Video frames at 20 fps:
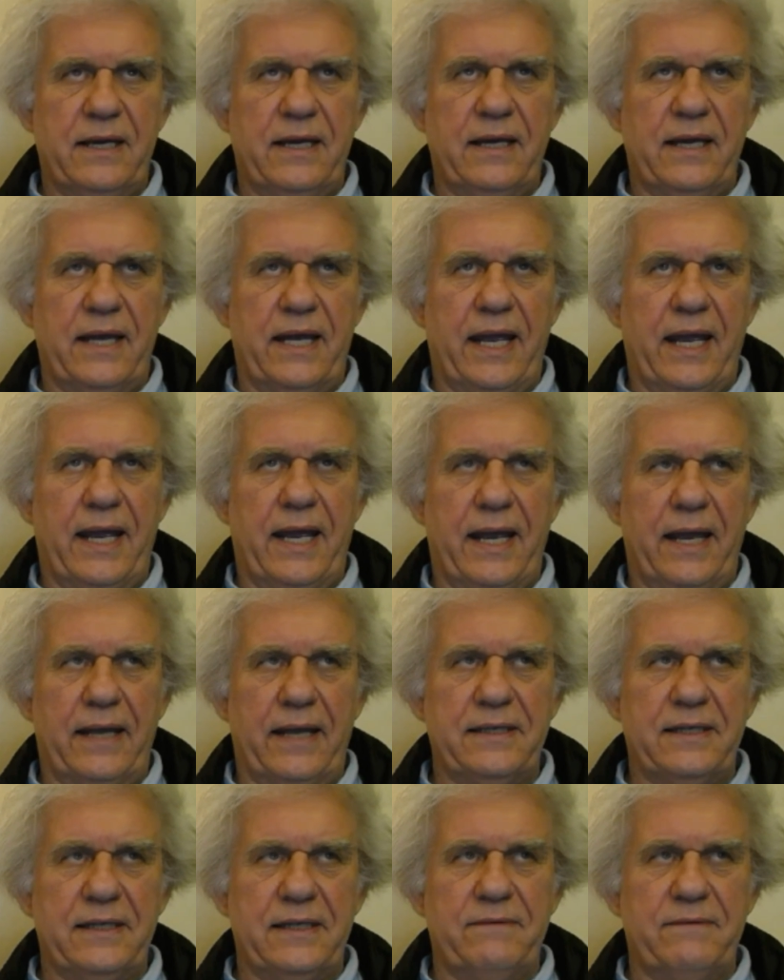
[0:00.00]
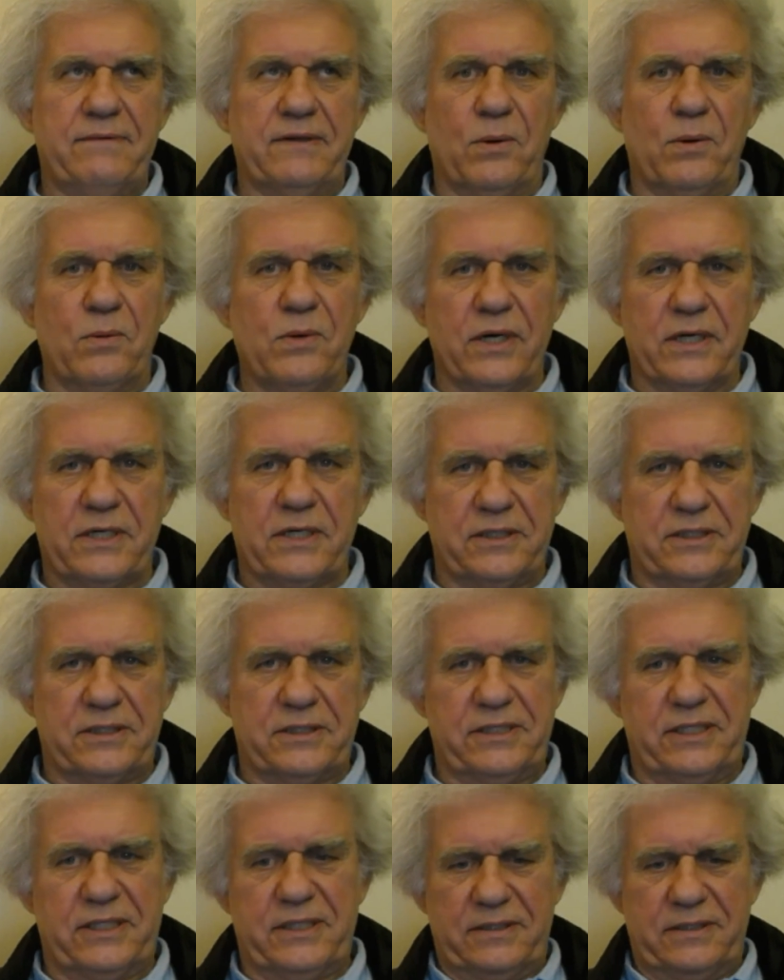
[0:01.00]
And even the
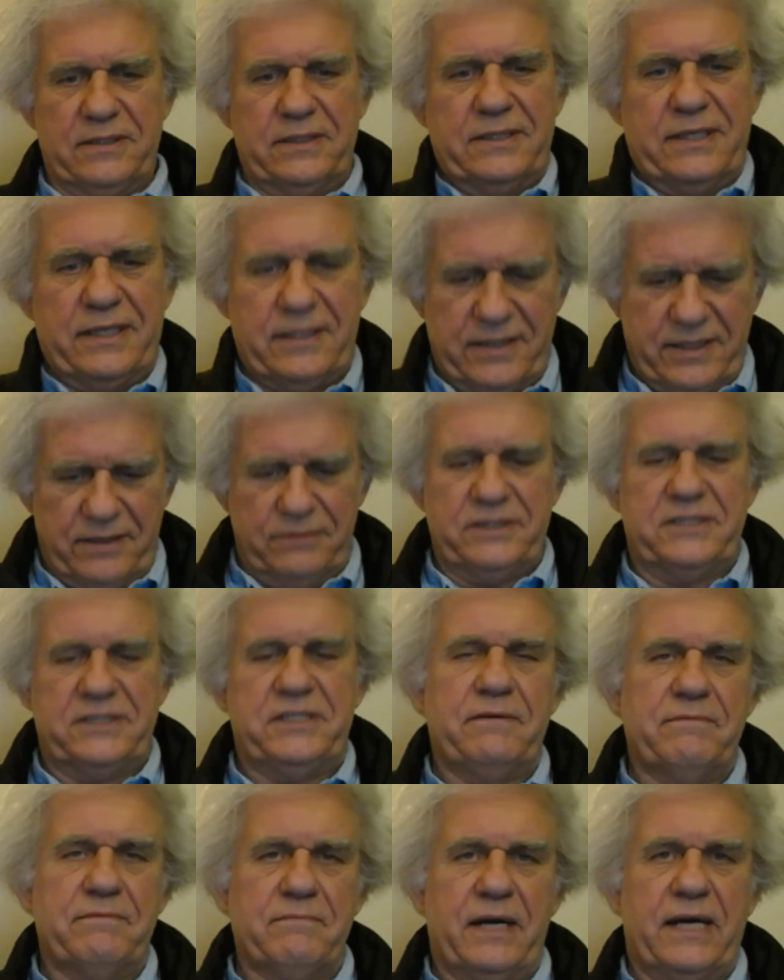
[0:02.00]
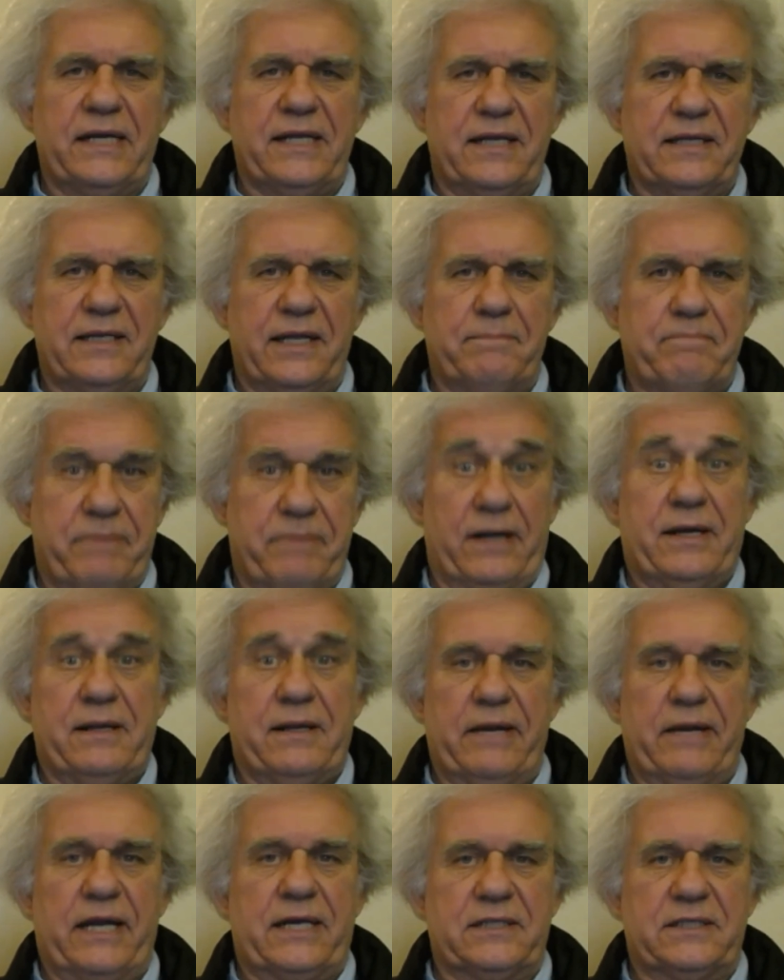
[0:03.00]
workers, you know, they, they receive money and they barely
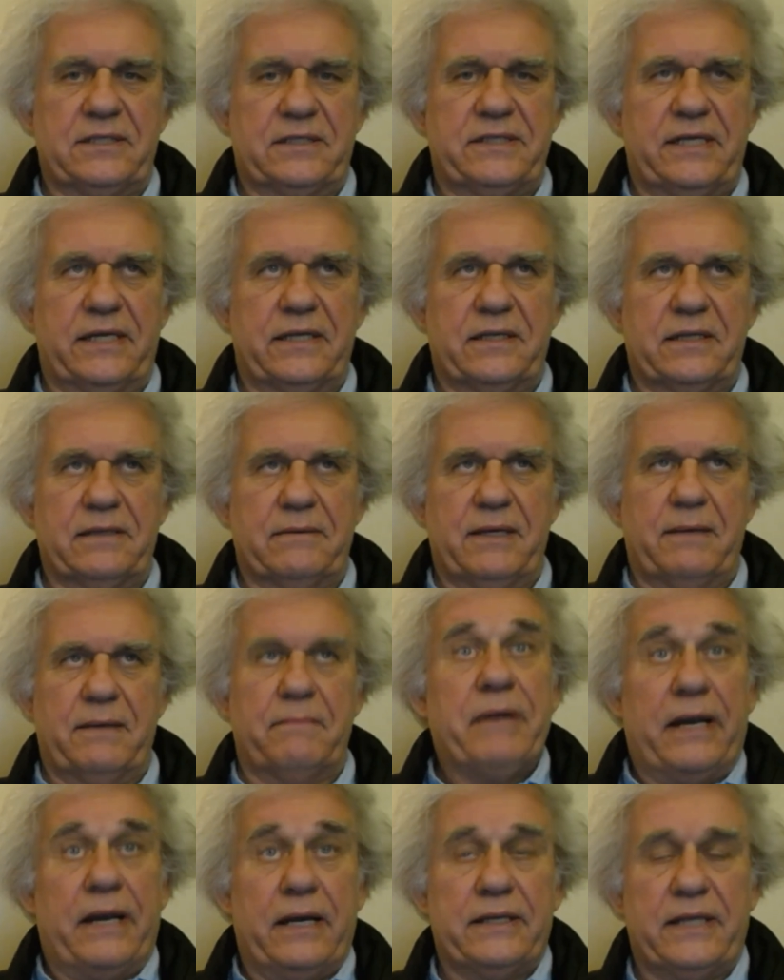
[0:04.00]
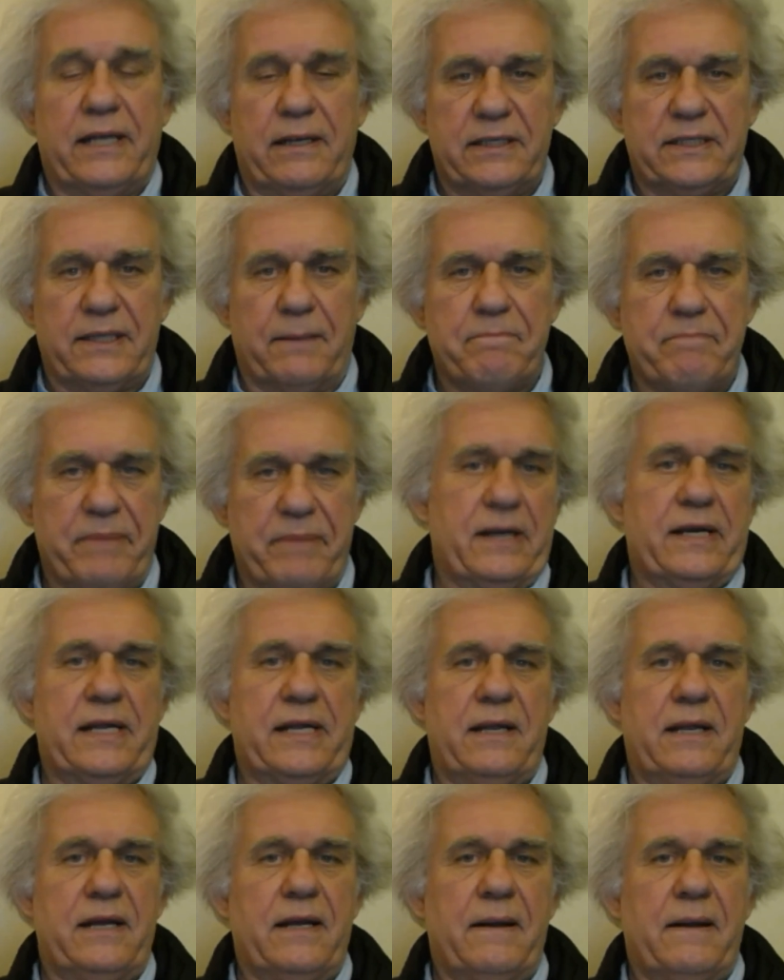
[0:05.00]
make it to the end of the month. They can
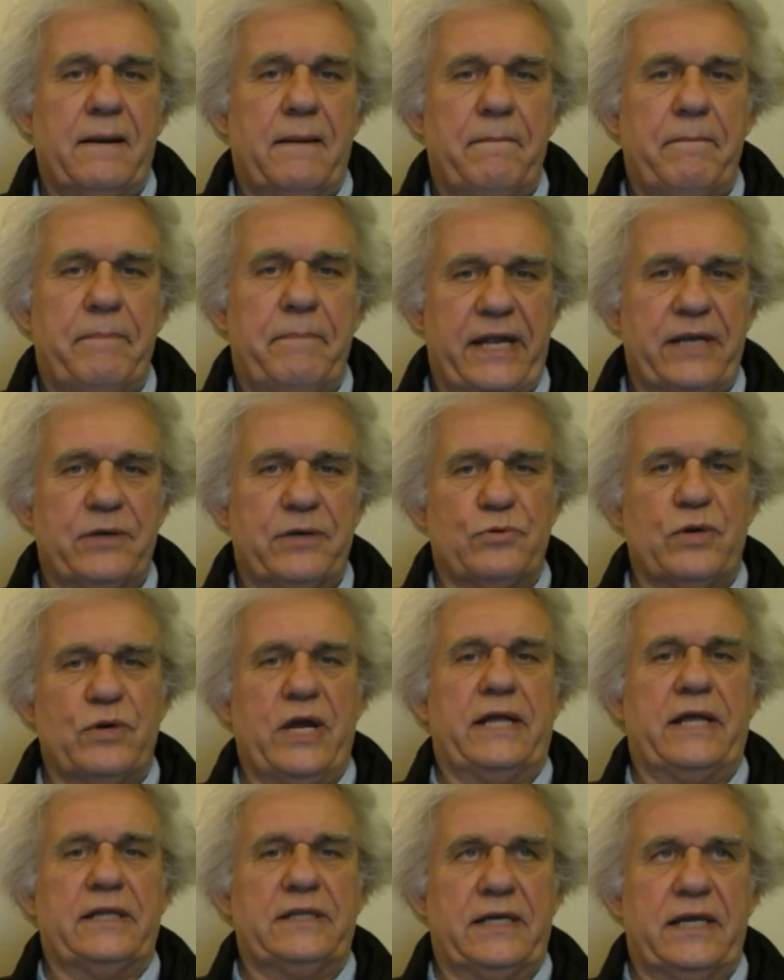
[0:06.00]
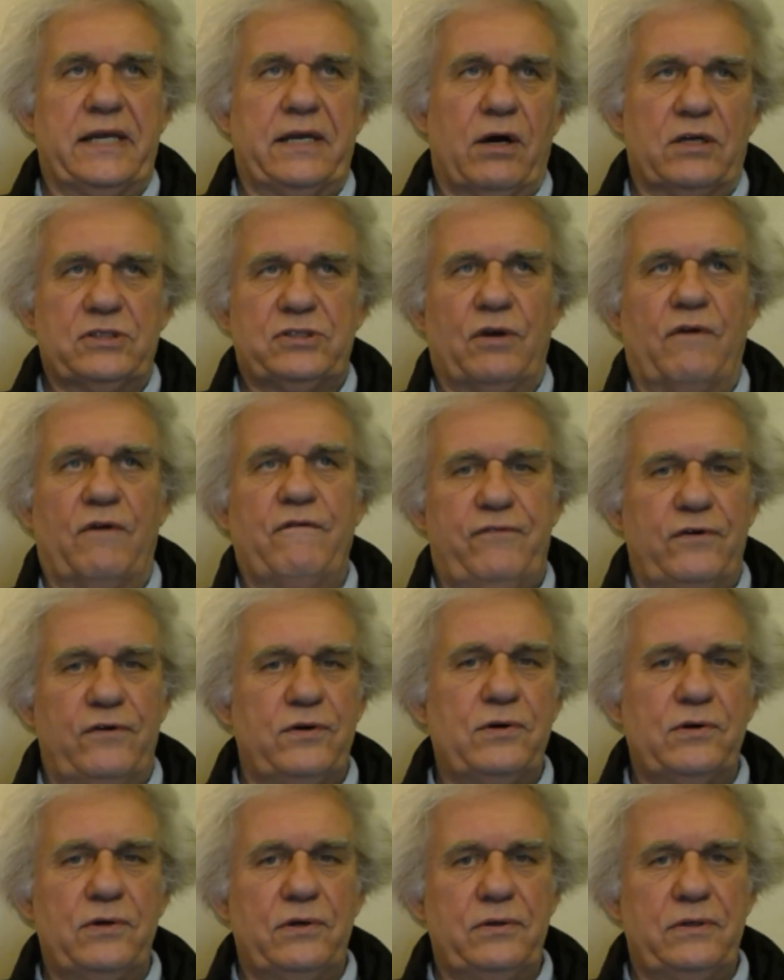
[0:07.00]
barely pay rent and also
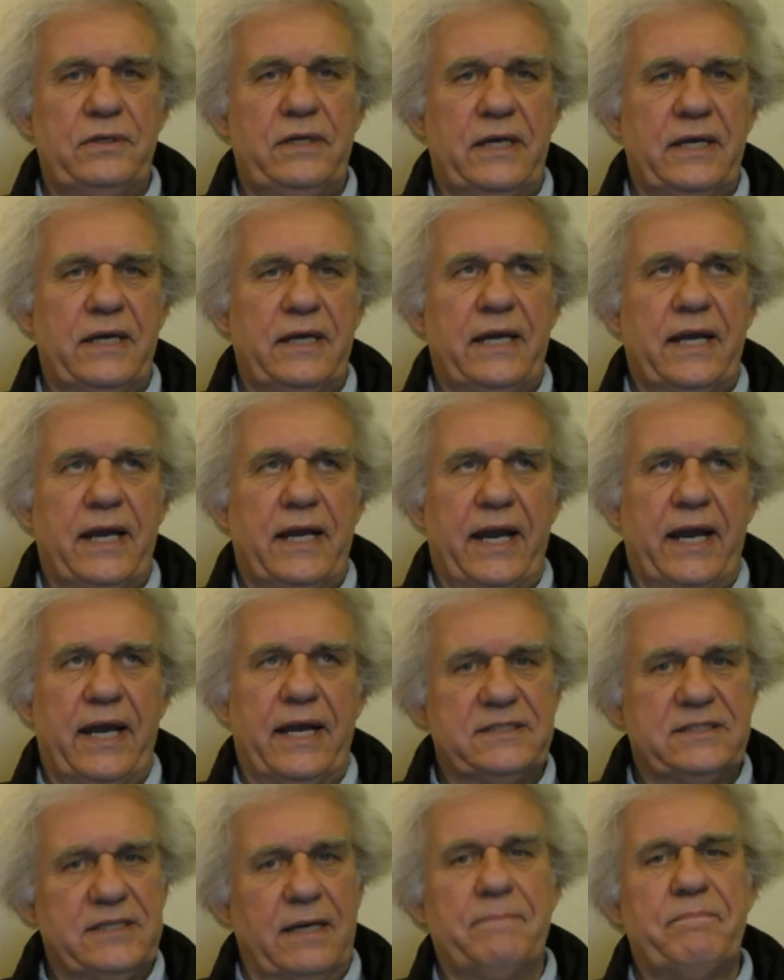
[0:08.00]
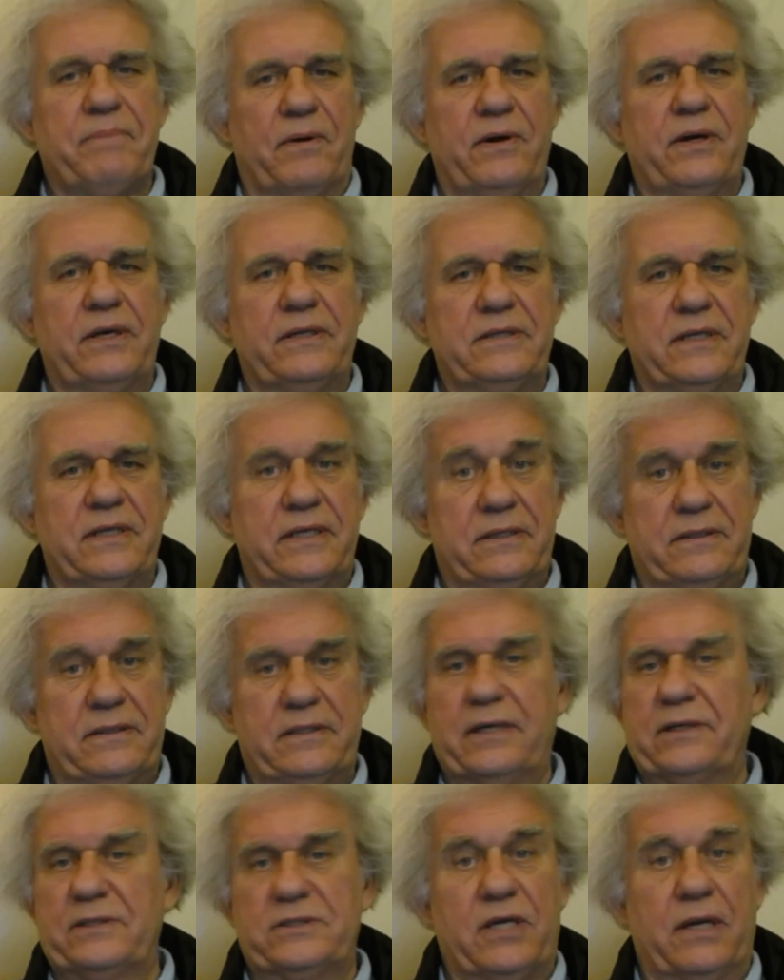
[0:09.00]
food. And at some point, there,
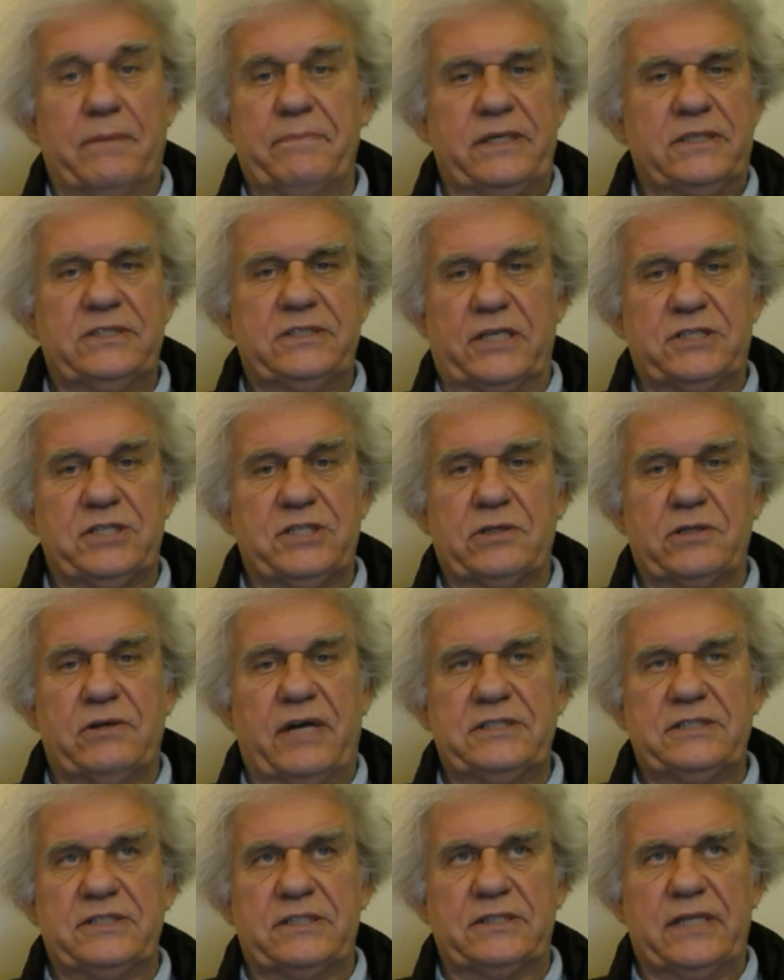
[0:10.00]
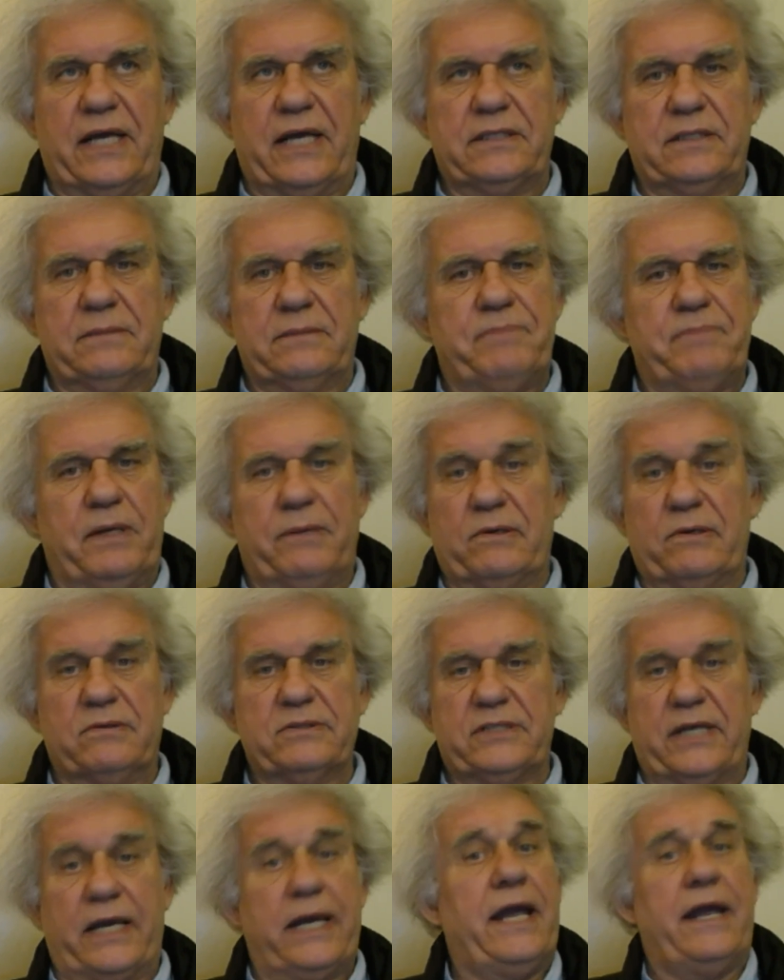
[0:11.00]
there's going to be such a crisis that people will
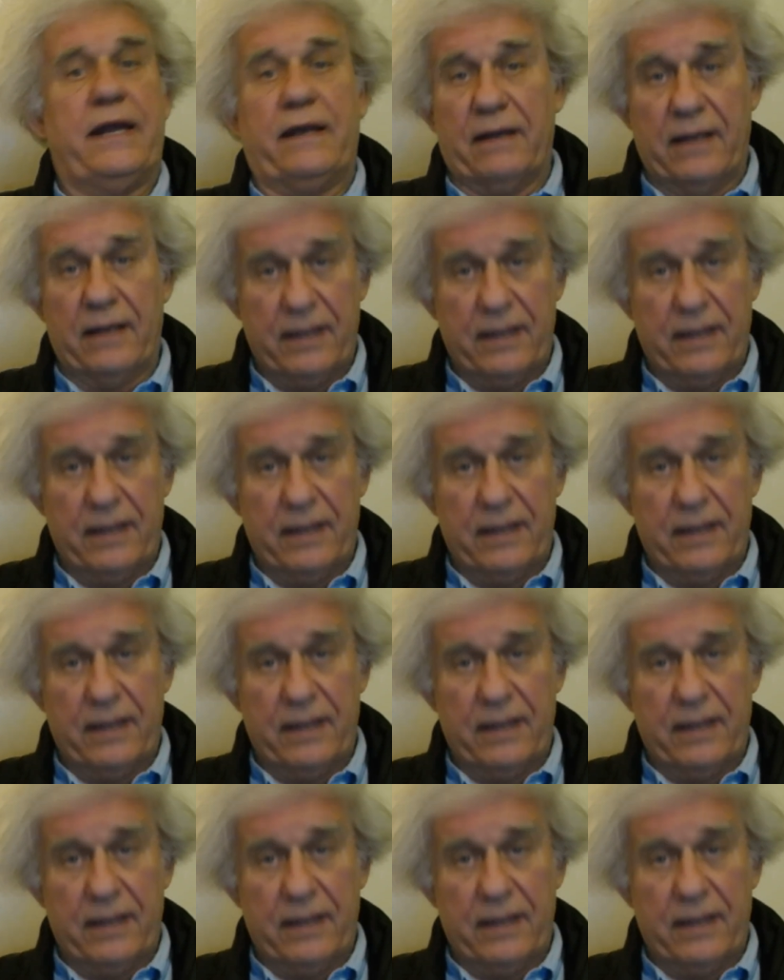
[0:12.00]
say, "Hey,